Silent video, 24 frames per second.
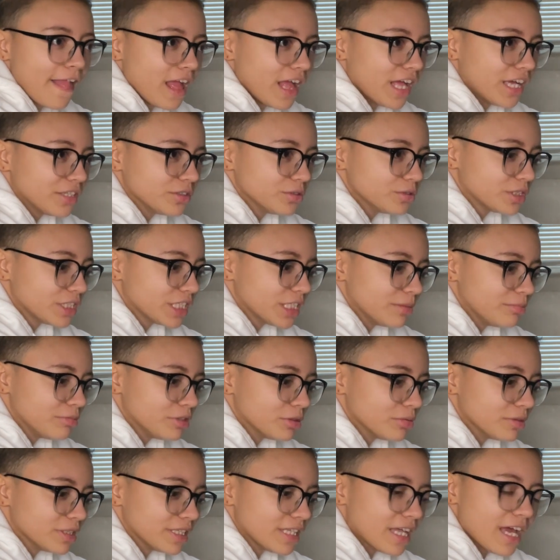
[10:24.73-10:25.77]
And you keep
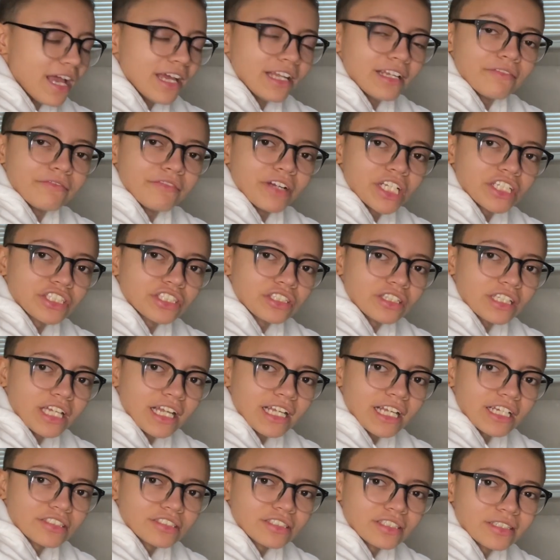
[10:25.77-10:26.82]
doing that, and eventually, I
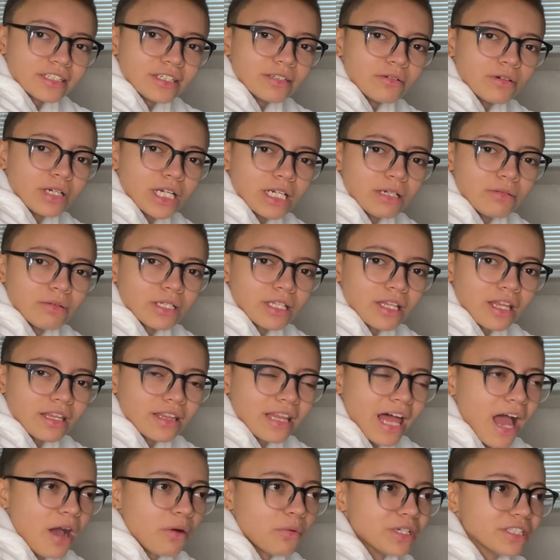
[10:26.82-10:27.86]
guess, it will
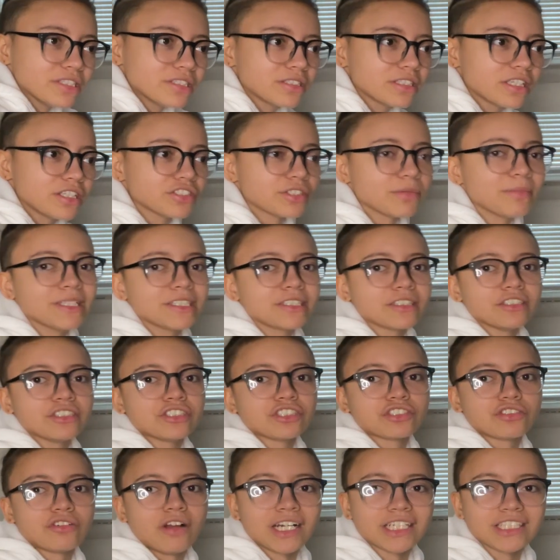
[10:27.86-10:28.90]
allow it, because you're basically
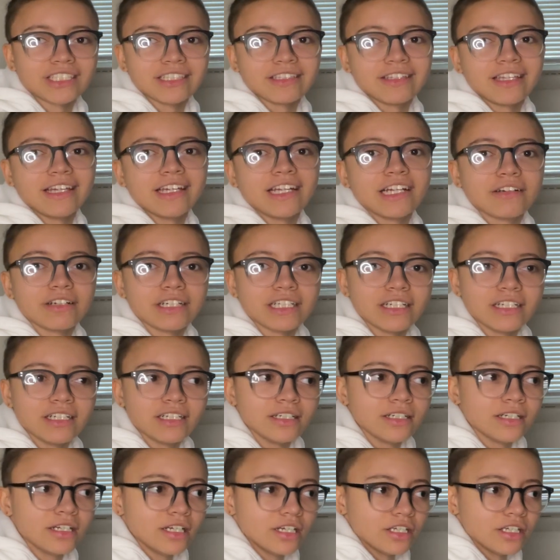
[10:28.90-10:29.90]
stretching the area,